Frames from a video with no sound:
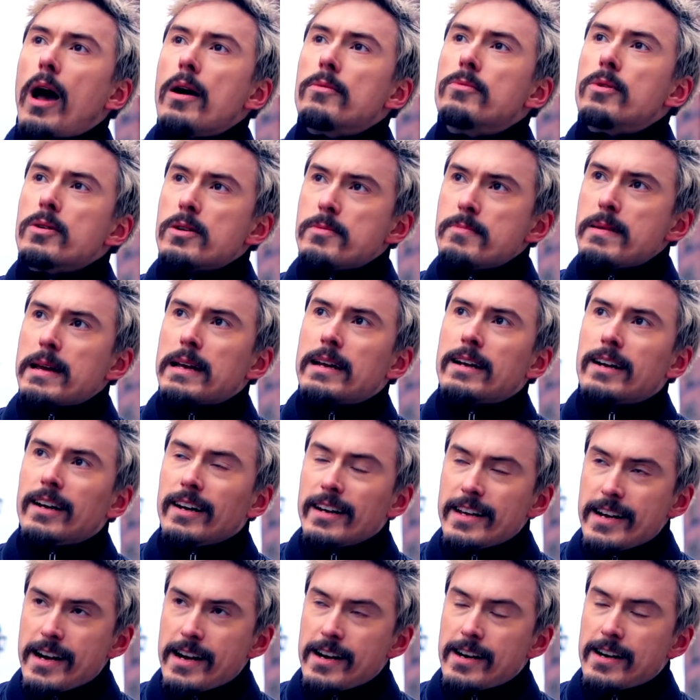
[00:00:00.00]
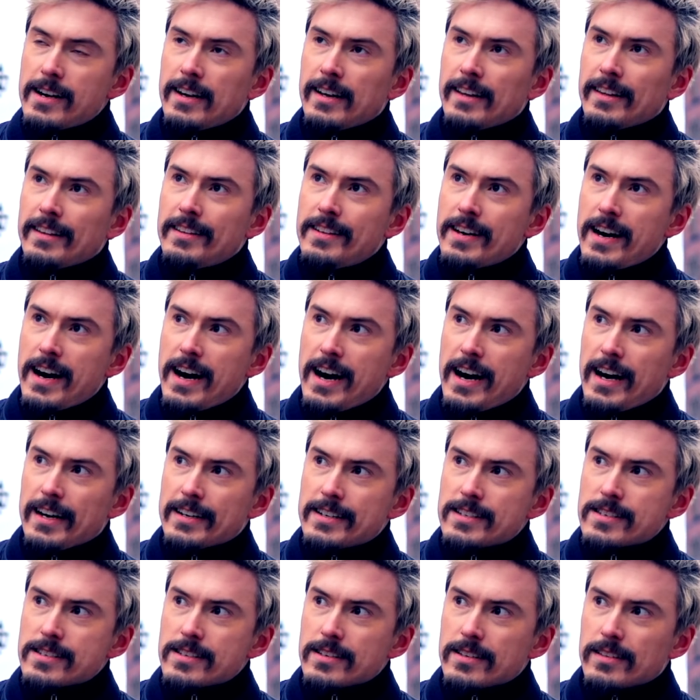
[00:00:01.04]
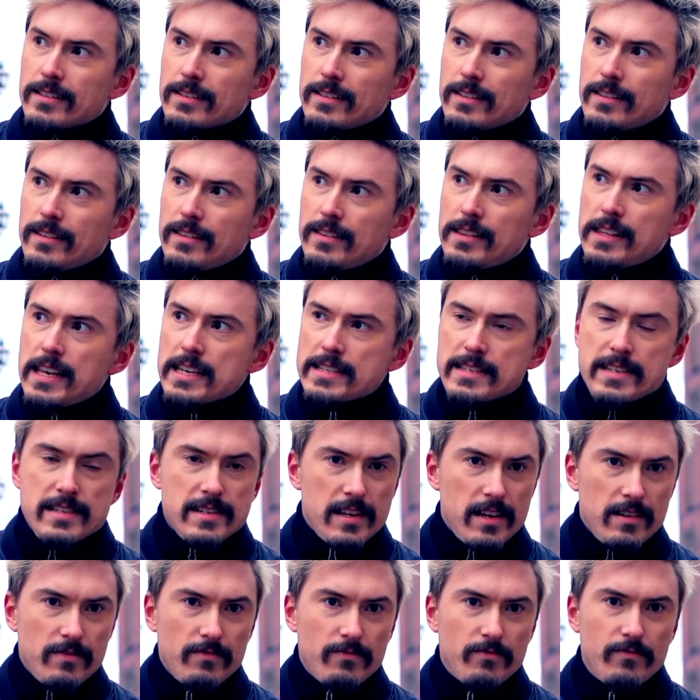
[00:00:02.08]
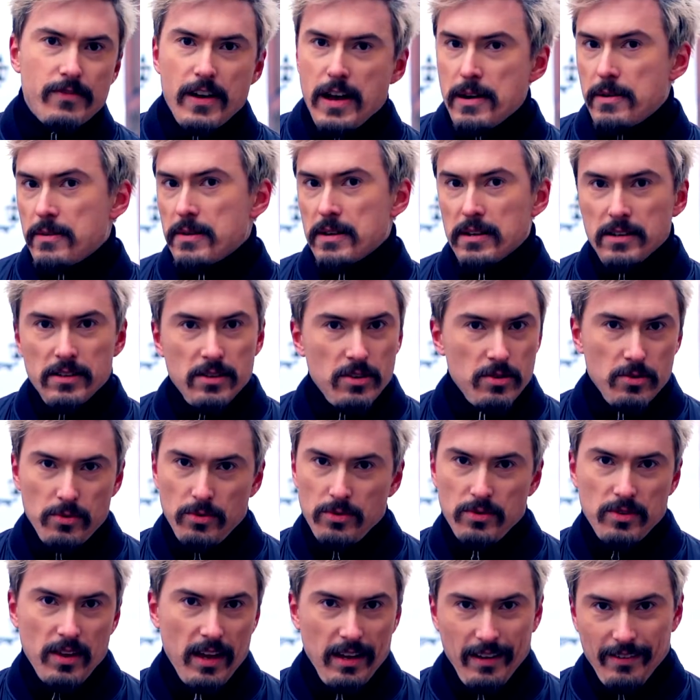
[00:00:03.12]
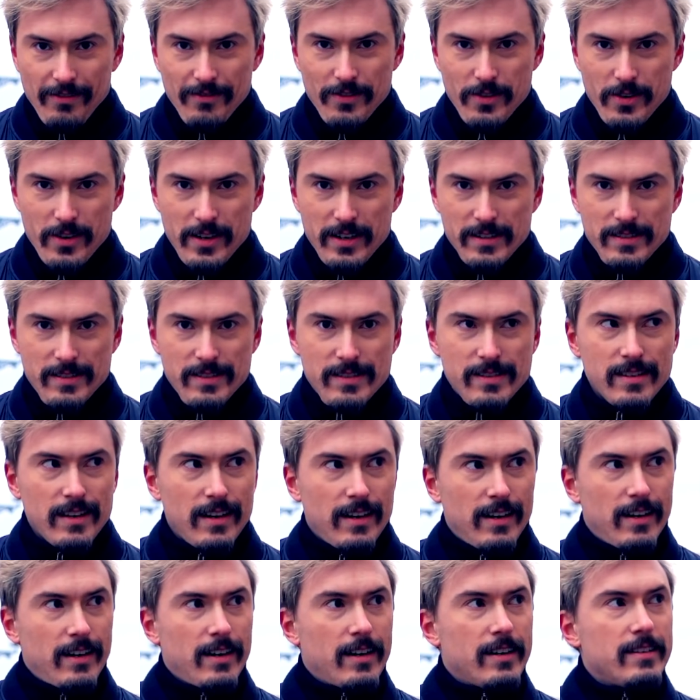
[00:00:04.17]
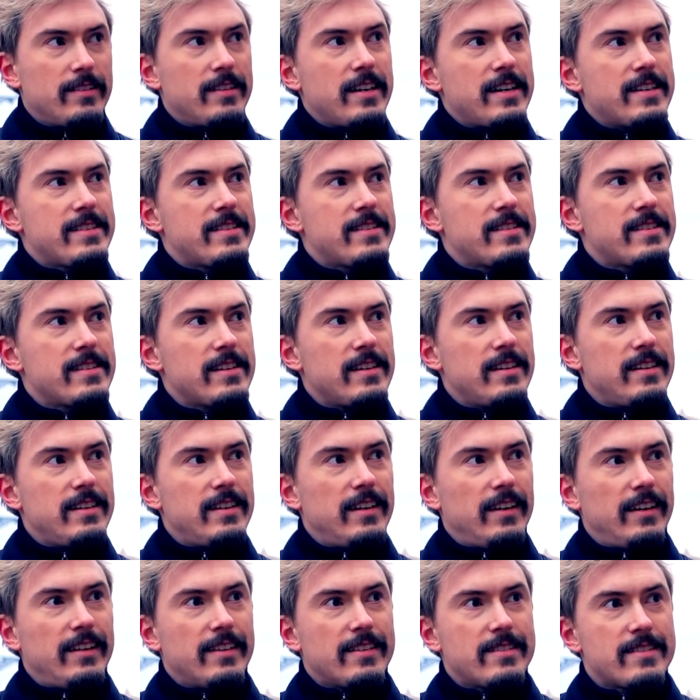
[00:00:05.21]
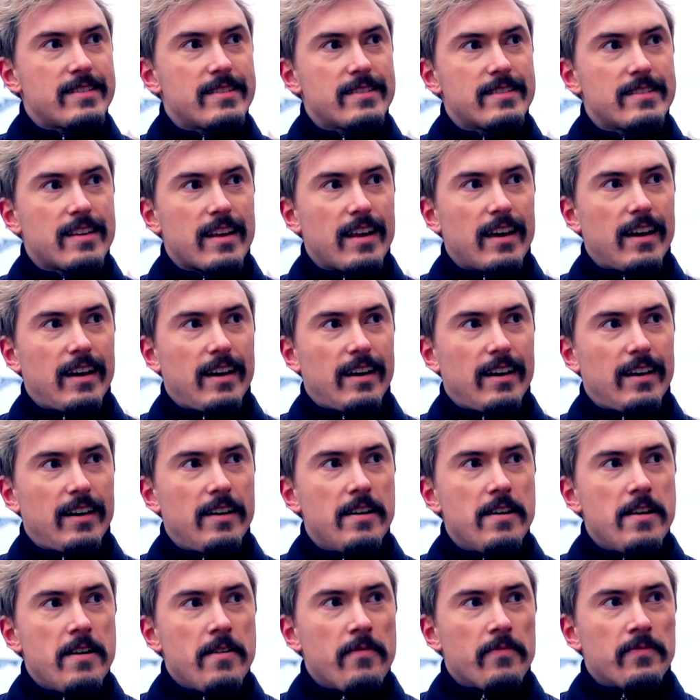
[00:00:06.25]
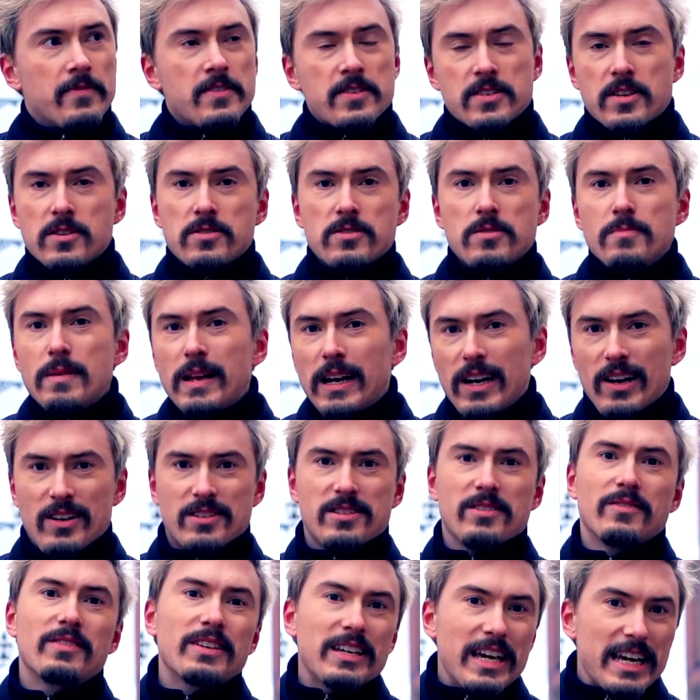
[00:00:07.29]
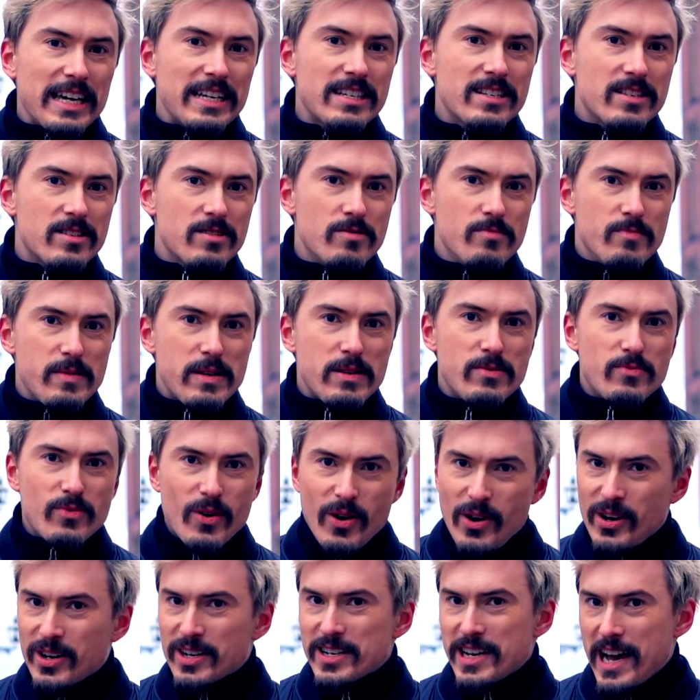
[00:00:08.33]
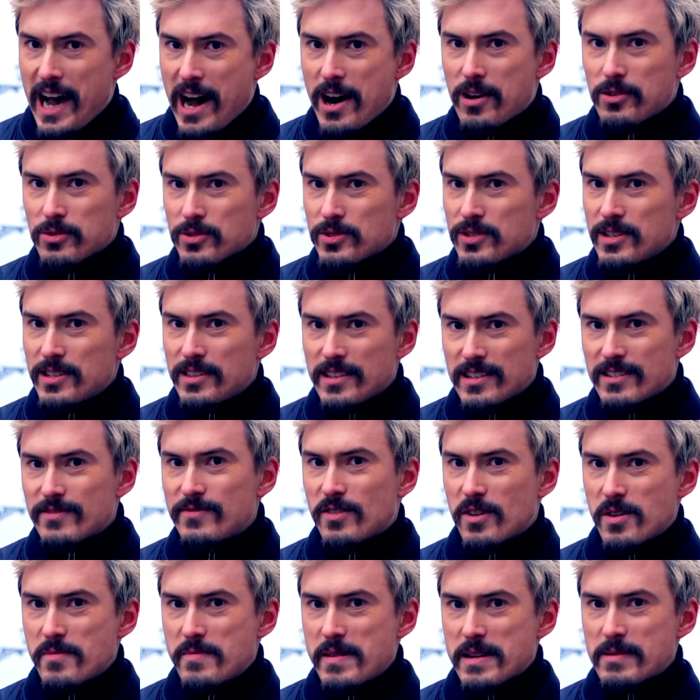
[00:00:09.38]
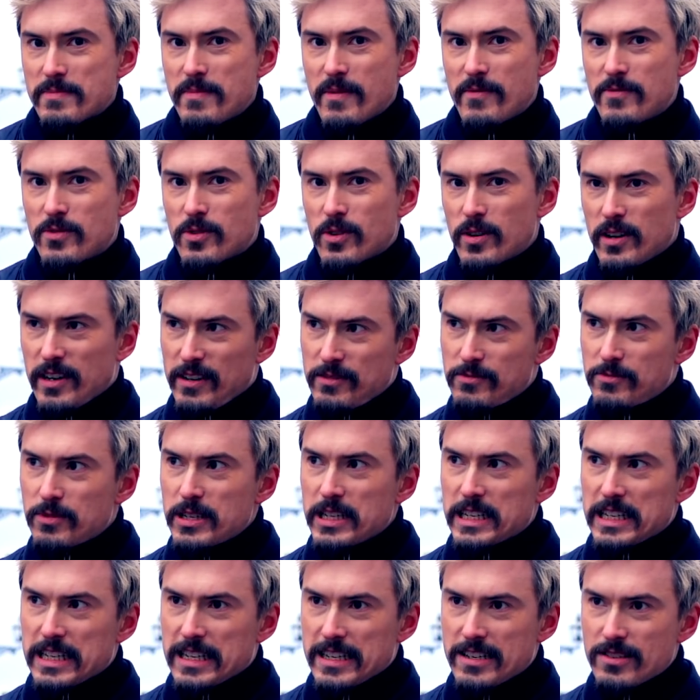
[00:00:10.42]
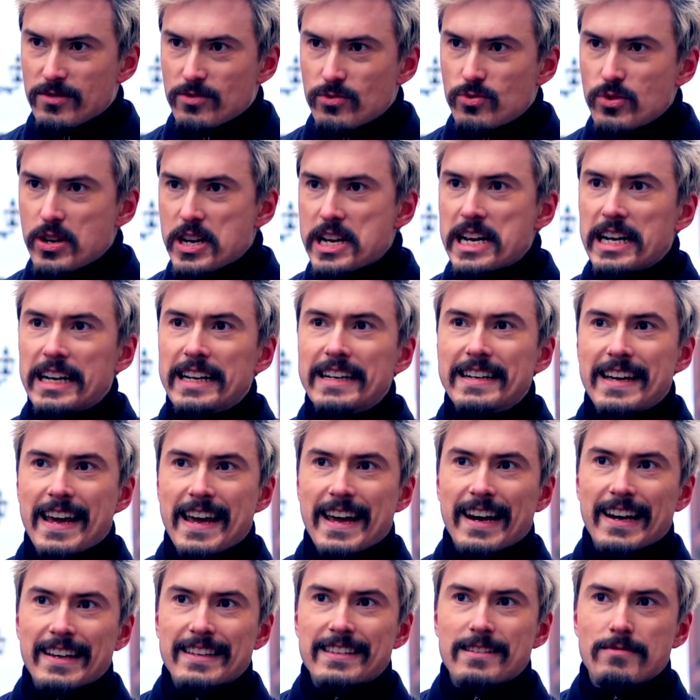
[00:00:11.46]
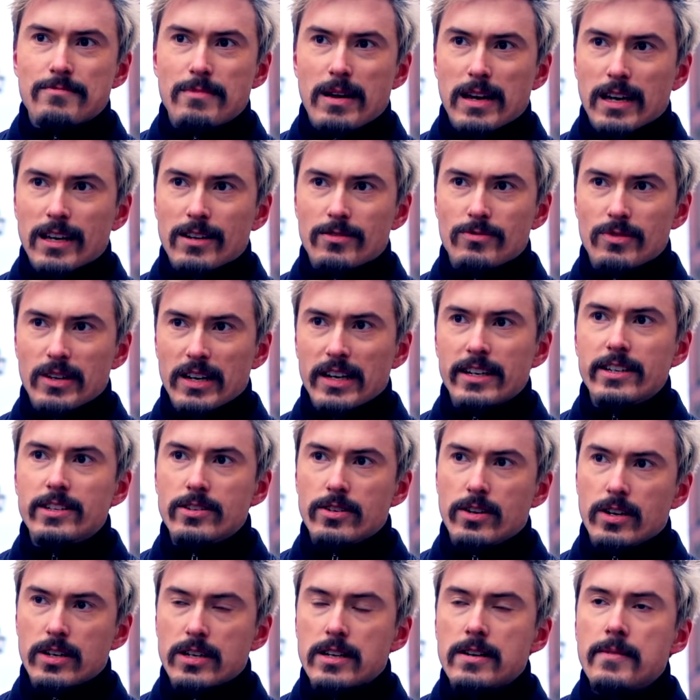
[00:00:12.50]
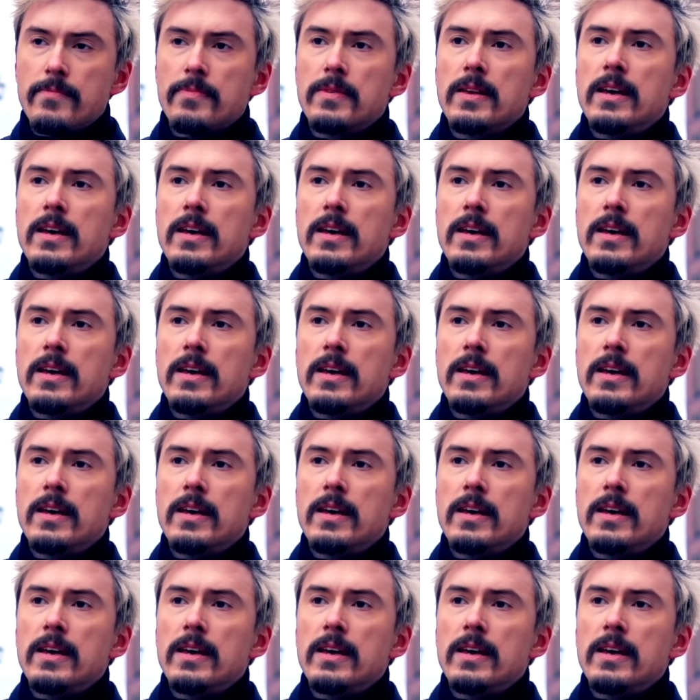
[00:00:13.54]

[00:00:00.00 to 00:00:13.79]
I want to make clear that this is a very new thing for us. There's going to be lots of kinks to be worked out in this format before we can really nail it and make it really good.